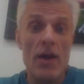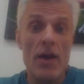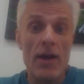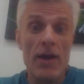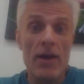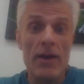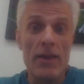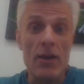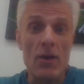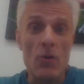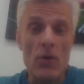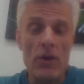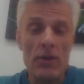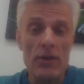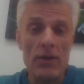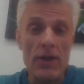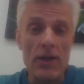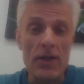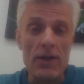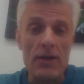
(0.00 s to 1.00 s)
Hey there,
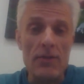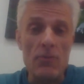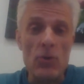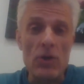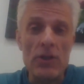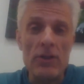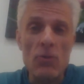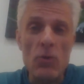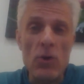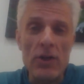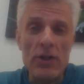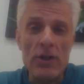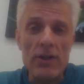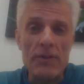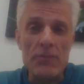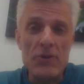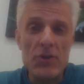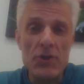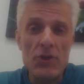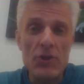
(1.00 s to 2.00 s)

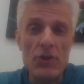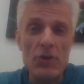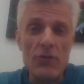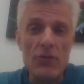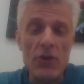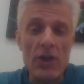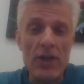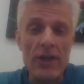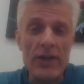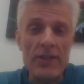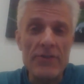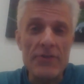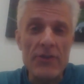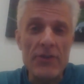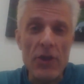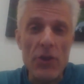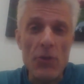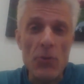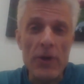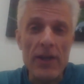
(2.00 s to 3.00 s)
welcome to Philosophy
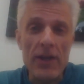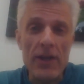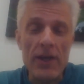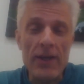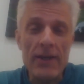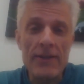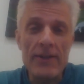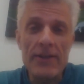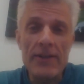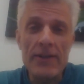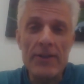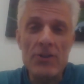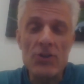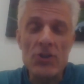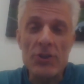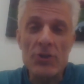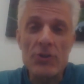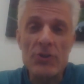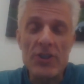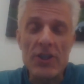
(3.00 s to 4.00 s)
390,
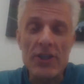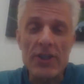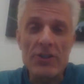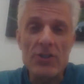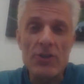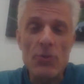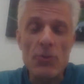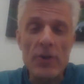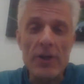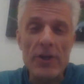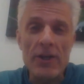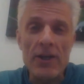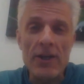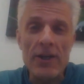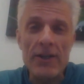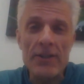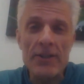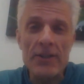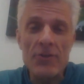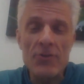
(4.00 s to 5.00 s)
Gender Studies
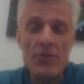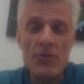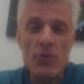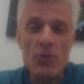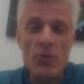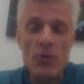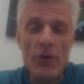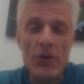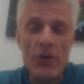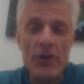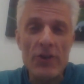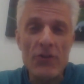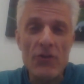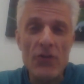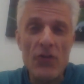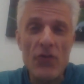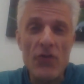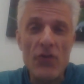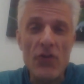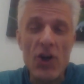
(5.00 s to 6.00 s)
390 for this
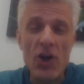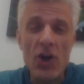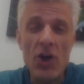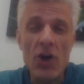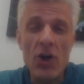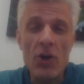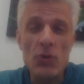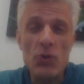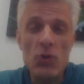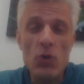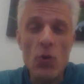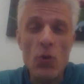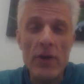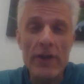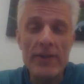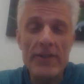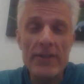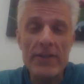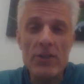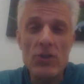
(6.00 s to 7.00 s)
fall
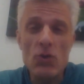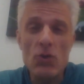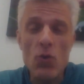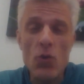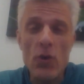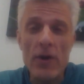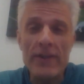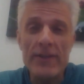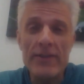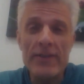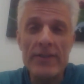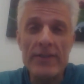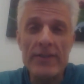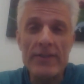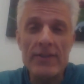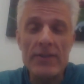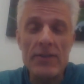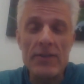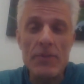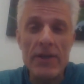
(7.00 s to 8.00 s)
2020
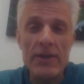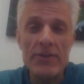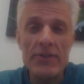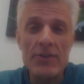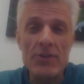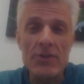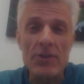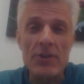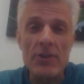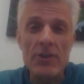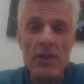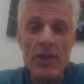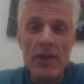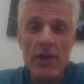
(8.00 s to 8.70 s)
semester.